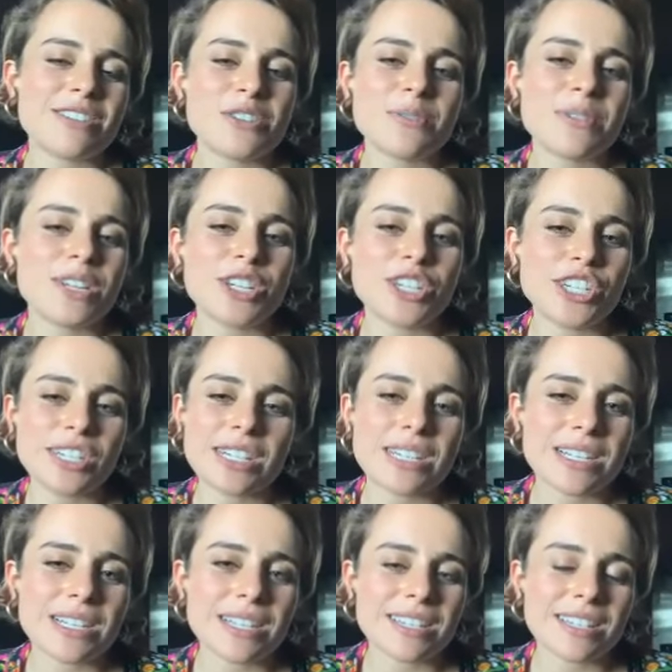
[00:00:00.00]
gooey
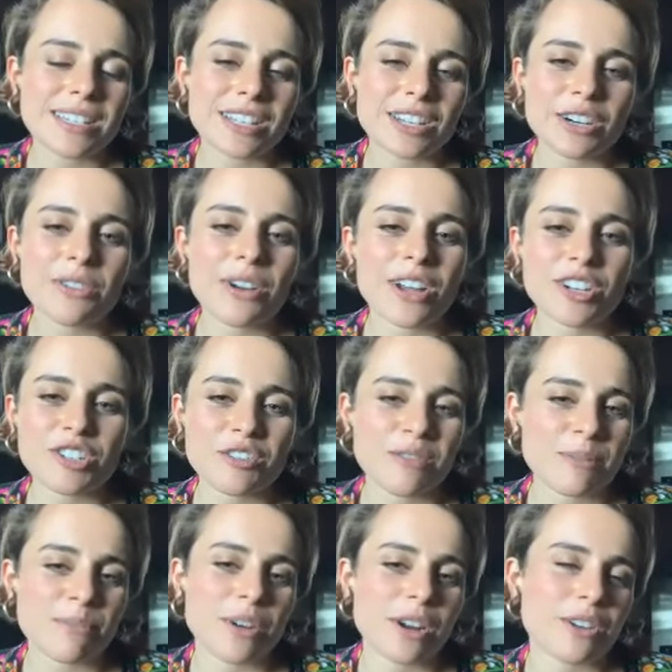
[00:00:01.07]
cheese and the crunch of
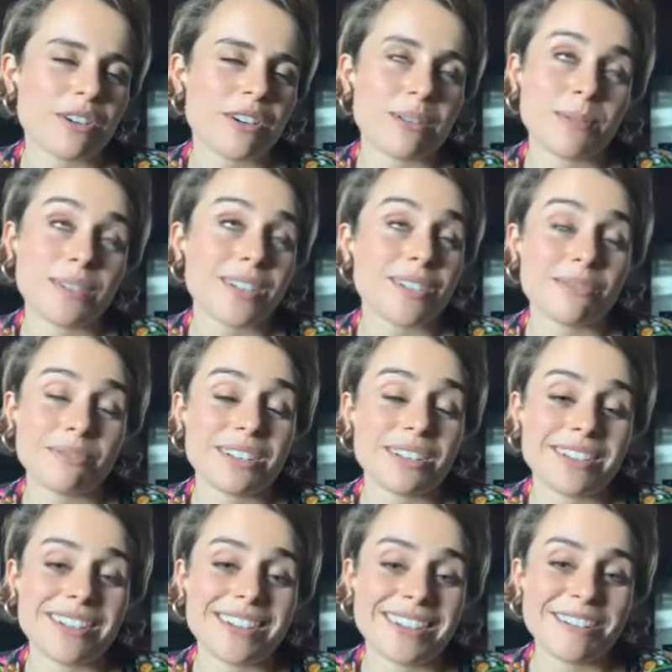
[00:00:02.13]
the breadcrumbs. It's
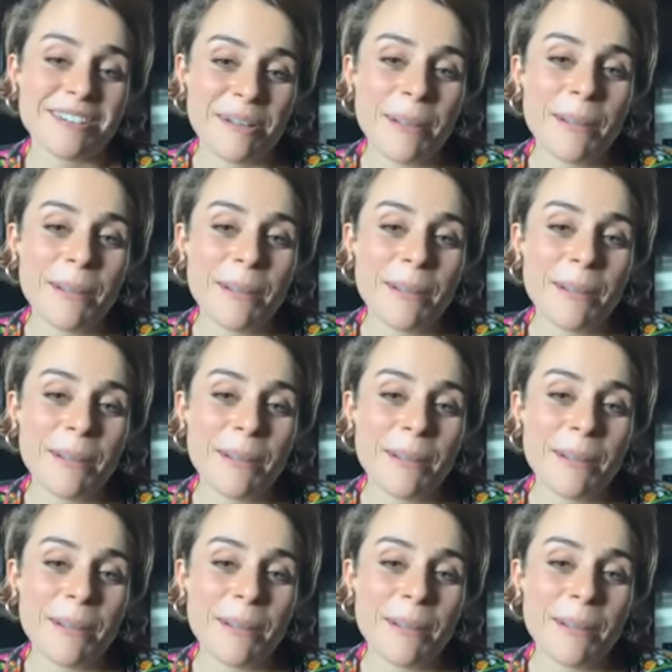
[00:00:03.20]
really good.